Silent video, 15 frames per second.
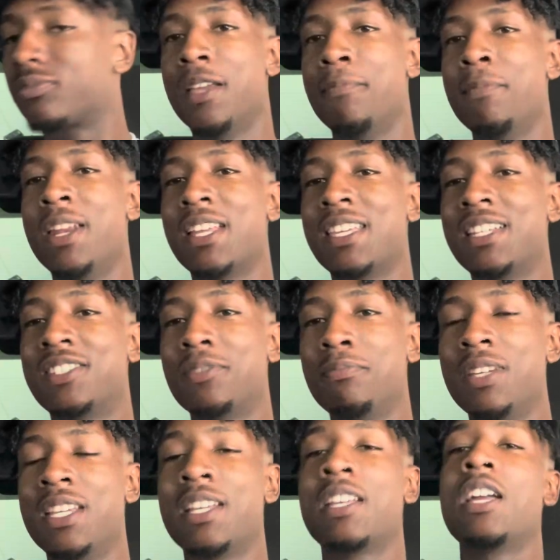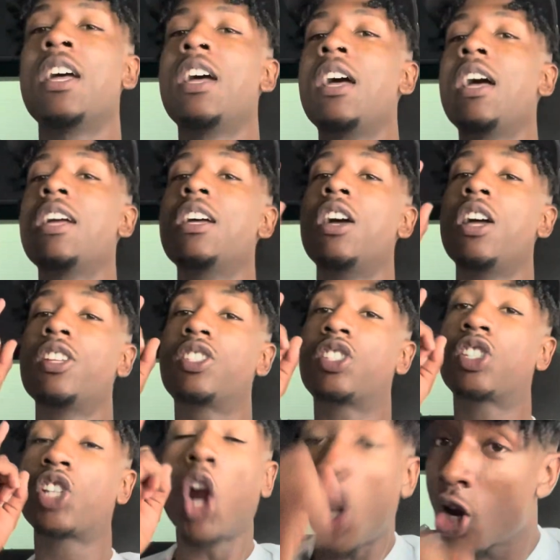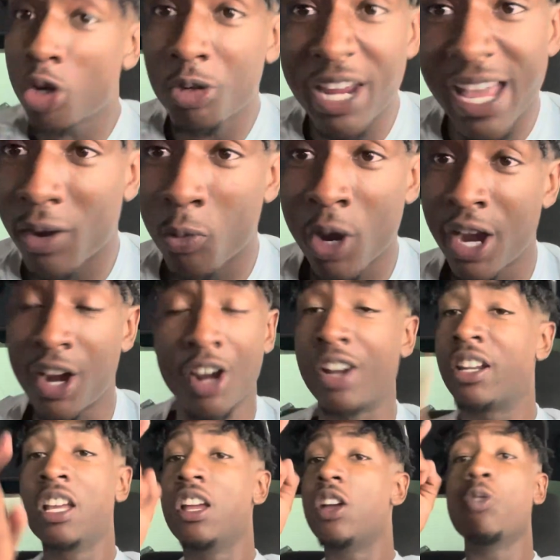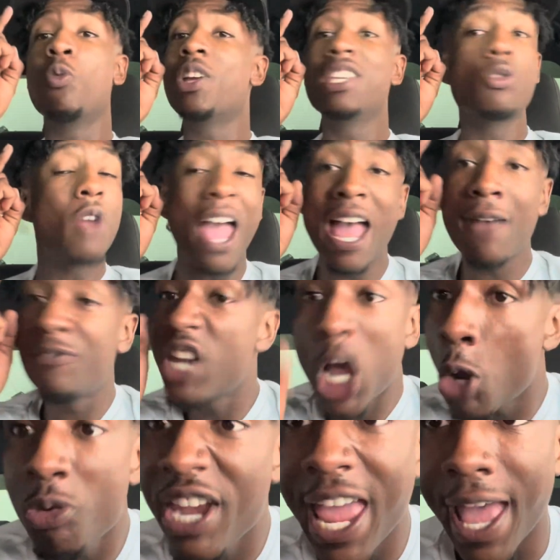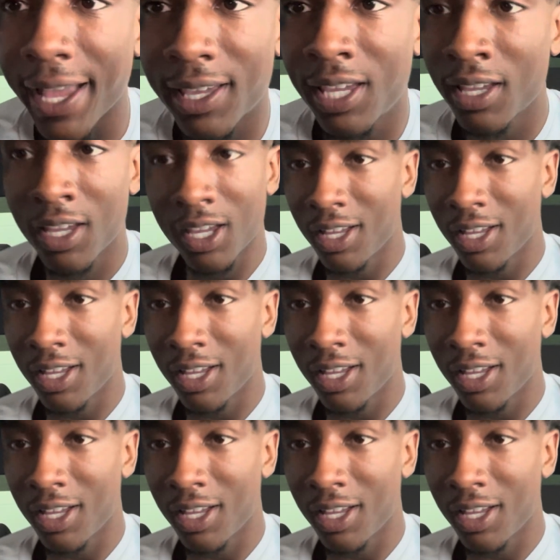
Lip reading: Better get your big turtleneck wearing when you have no neck.